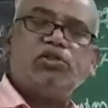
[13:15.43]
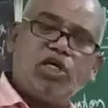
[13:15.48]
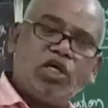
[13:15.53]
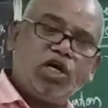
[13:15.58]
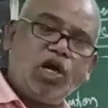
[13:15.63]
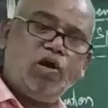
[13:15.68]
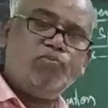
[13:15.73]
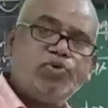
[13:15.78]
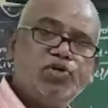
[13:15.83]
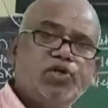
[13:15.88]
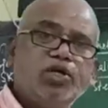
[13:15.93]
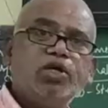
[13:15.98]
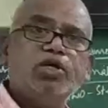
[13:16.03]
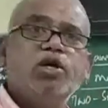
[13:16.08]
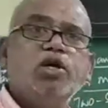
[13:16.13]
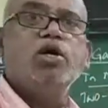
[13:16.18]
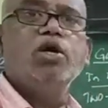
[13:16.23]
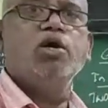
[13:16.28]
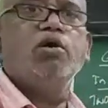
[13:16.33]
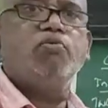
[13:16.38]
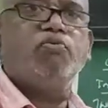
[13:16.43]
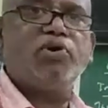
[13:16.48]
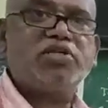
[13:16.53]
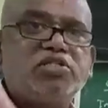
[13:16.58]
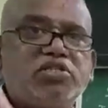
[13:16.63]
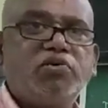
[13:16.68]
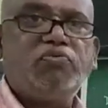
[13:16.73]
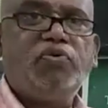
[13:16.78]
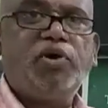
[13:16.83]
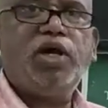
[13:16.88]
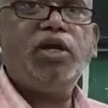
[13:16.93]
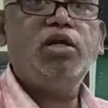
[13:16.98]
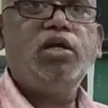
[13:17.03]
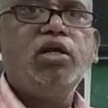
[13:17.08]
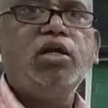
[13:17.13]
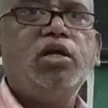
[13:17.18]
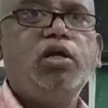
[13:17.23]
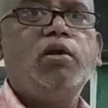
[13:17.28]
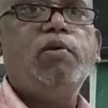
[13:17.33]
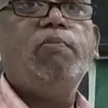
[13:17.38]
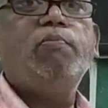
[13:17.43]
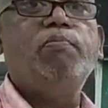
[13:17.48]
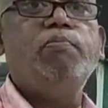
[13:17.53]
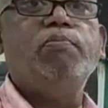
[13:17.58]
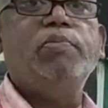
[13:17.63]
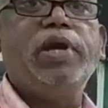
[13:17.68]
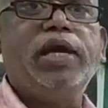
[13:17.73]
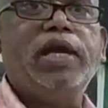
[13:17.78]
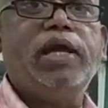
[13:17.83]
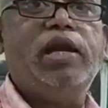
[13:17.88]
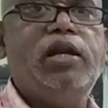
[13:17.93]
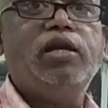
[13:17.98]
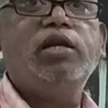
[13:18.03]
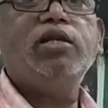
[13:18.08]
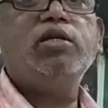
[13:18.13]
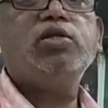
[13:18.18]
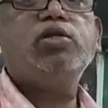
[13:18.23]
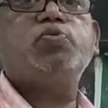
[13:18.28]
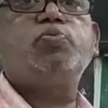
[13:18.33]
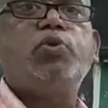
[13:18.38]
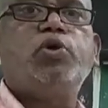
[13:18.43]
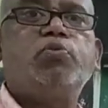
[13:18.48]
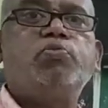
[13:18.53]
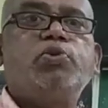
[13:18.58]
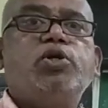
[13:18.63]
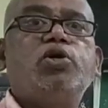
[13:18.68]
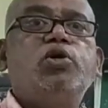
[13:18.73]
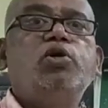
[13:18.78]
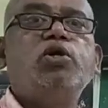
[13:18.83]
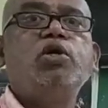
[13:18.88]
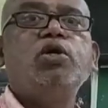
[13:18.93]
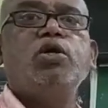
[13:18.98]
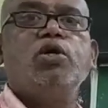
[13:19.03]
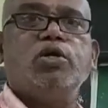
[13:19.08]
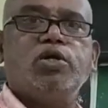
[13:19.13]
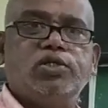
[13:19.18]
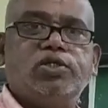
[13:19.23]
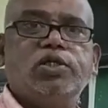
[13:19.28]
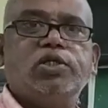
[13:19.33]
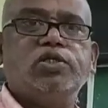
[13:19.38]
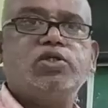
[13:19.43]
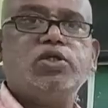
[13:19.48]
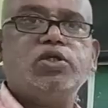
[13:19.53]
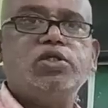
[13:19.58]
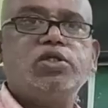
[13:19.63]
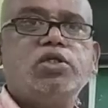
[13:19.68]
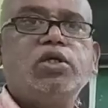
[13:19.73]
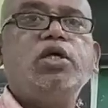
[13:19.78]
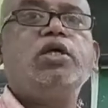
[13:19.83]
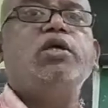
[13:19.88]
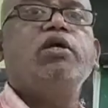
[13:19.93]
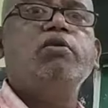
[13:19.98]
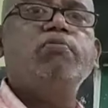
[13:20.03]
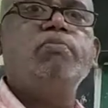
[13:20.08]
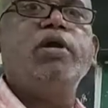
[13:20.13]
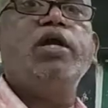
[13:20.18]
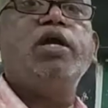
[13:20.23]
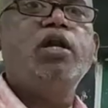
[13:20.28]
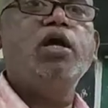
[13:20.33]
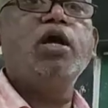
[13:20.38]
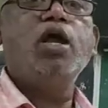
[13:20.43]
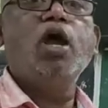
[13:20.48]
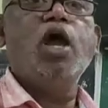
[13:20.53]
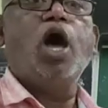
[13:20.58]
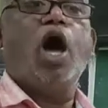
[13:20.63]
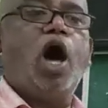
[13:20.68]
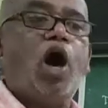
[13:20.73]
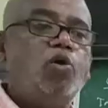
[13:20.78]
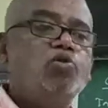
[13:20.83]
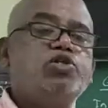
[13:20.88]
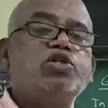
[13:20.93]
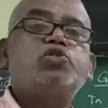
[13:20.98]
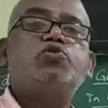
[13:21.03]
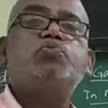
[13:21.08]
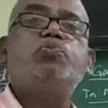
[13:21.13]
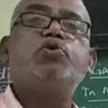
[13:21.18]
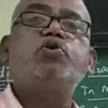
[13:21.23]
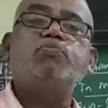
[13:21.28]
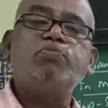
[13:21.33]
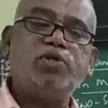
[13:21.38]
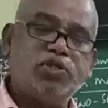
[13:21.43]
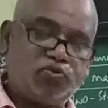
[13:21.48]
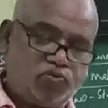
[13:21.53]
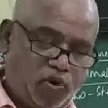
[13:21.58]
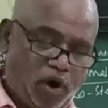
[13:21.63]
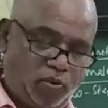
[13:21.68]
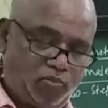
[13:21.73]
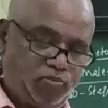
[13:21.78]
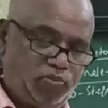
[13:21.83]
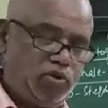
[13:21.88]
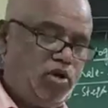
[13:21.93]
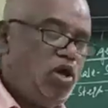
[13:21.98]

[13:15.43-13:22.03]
Come to me. First of all, male spermatogenesis. In male, how the sperm is formed.